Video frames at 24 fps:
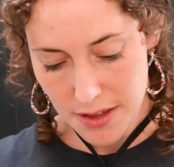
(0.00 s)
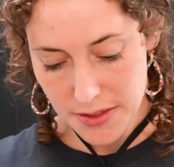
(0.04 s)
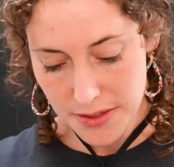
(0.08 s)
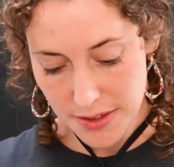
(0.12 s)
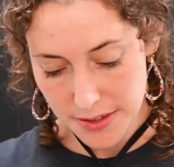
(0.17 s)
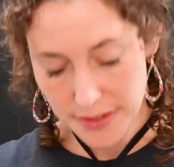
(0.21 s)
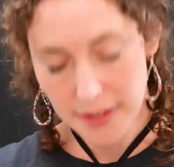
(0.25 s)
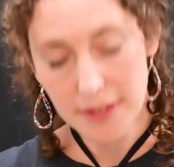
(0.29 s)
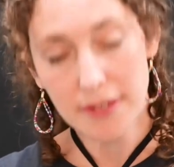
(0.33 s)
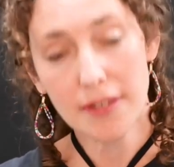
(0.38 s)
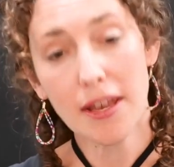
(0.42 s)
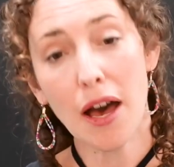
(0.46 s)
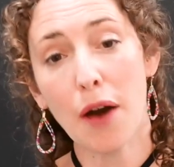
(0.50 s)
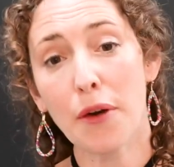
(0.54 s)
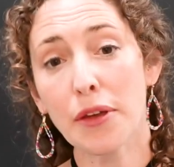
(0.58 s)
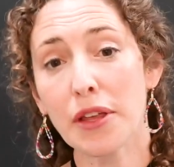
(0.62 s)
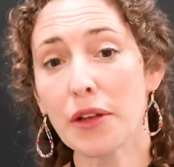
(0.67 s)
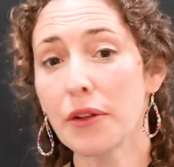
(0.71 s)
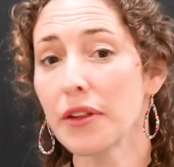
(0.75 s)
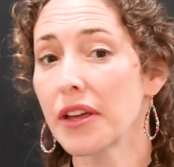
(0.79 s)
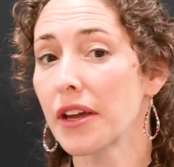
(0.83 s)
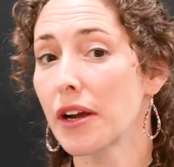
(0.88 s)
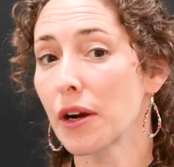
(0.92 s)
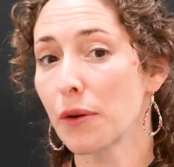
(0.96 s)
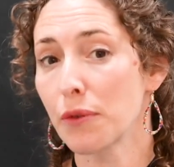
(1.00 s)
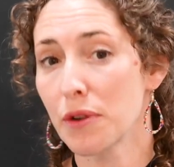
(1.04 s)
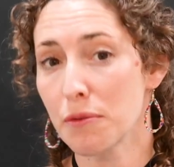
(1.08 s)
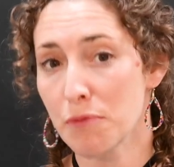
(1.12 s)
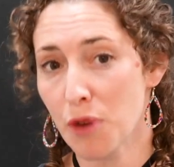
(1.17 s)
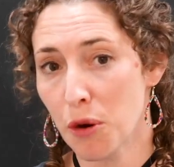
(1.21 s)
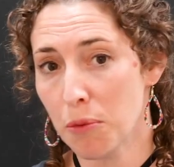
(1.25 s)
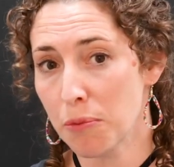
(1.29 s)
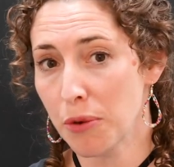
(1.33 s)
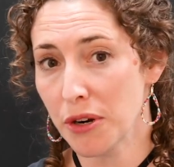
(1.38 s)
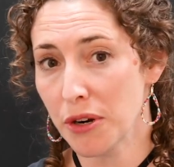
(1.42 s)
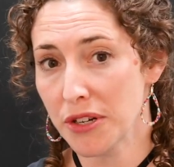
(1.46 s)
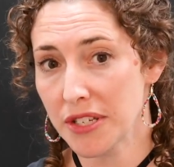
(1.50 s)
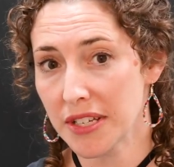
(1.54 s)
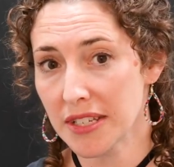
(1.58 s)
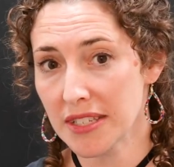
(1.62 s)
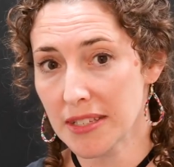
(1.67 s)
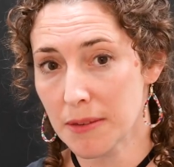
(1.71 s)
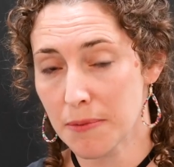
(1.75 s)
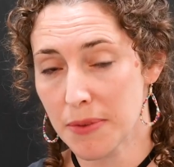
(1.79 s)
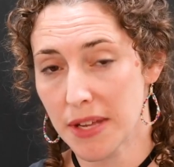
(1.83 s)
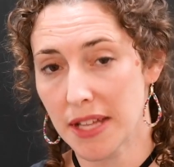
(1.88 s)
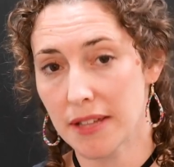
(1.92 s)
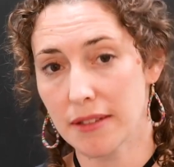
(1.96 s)
This is how you'll hear remote
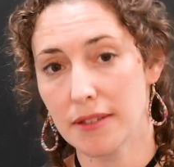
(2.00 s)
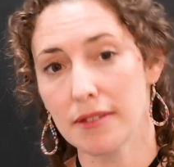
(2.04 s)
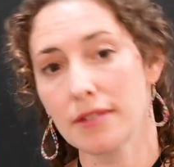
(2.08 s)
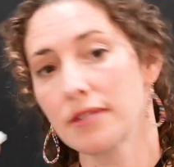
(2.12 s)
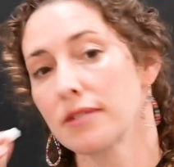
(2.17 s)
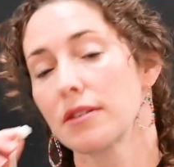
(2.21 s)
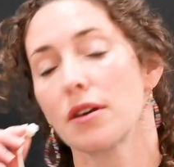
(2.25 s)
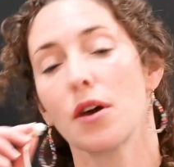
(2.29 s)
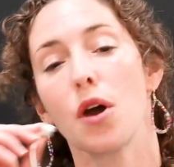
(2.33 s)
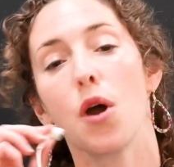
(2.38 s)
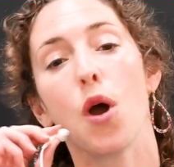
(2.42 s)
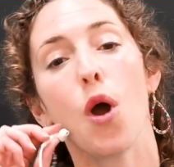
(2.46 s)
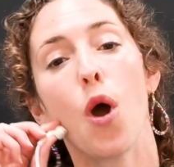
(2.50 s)
participants.